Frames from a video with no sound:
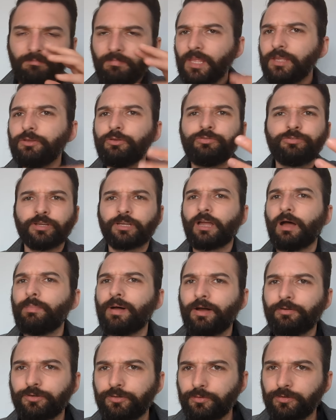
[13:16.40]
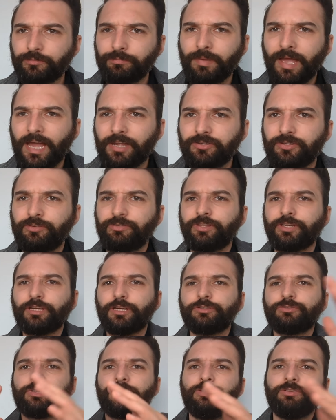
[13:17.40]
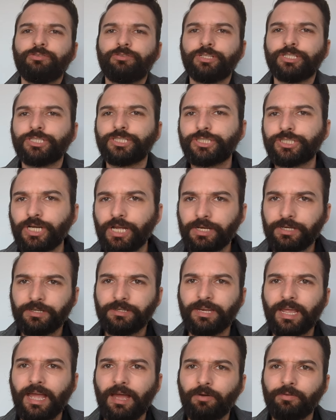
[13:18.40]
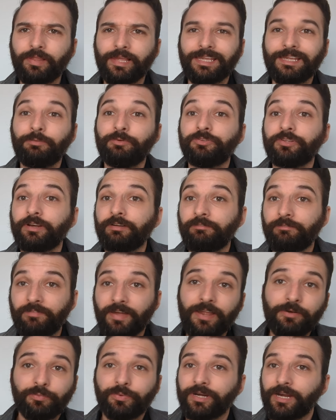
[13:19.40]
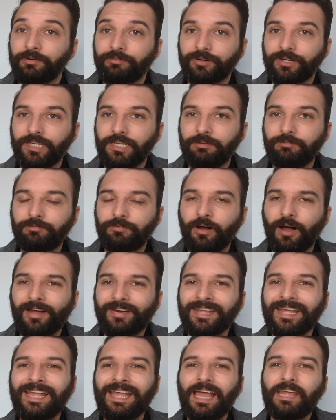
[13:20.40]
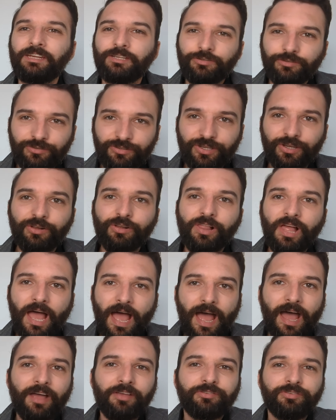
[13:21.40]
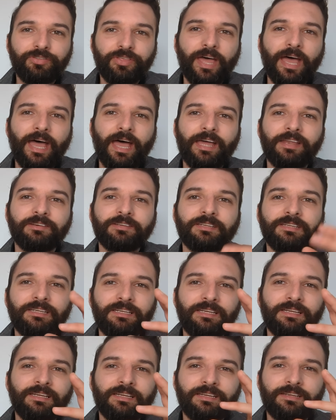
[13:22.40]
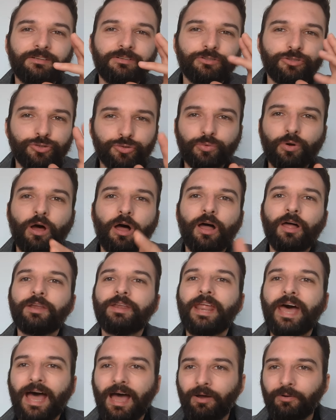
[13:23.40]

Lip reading: used to come out to his matches. The country used to shut down like it was an event whenever he fought. And he still has that draw now.